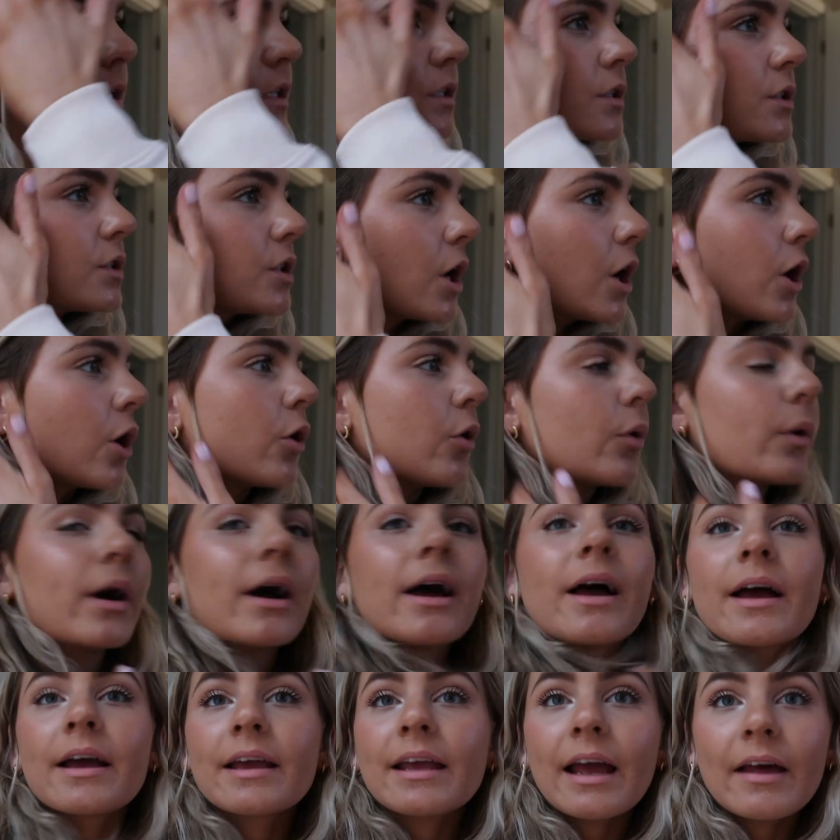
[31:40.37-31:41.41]
So
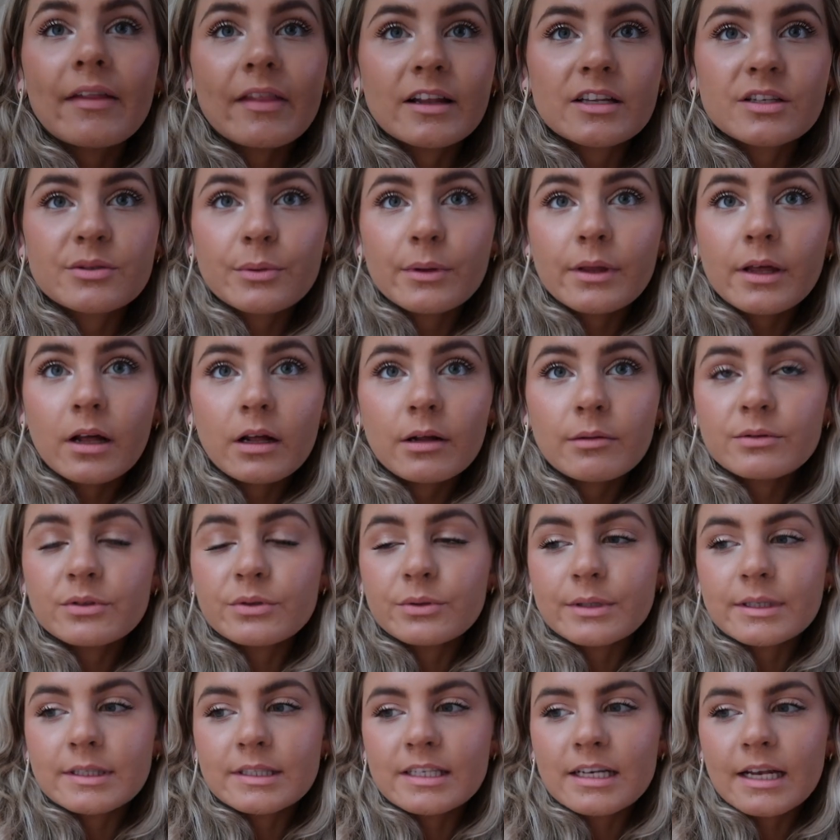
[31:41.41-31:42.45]
yeah, that's really all I'm
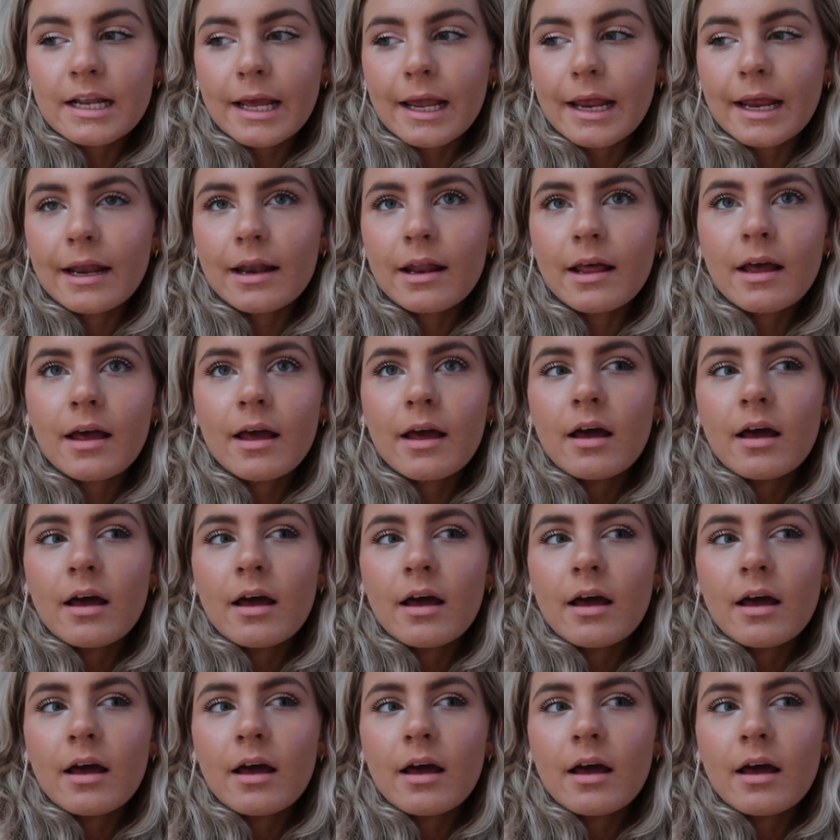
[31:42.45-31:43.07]
doing tonight.